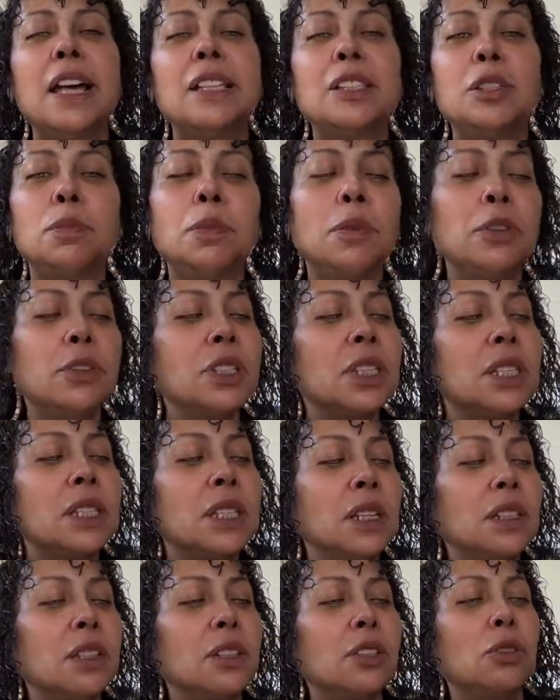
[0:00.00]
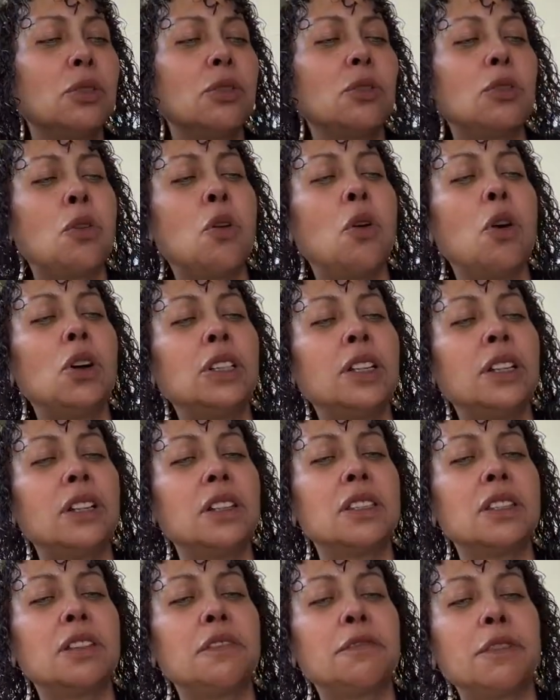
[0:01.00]
And spirit's telling you to call
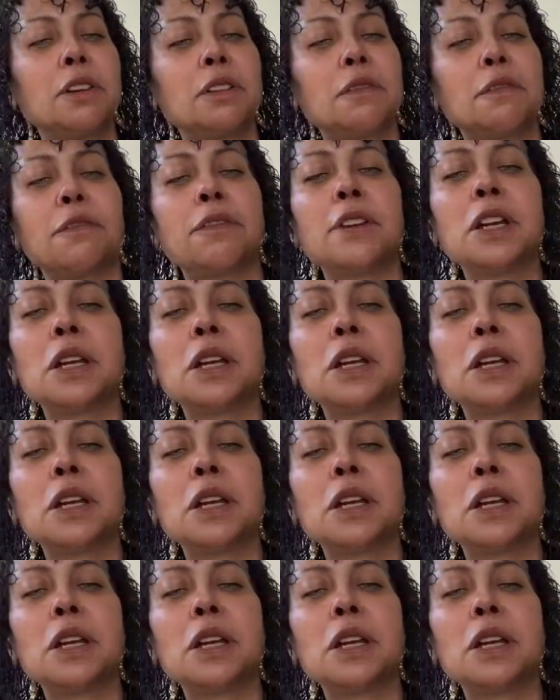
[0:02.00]
in a different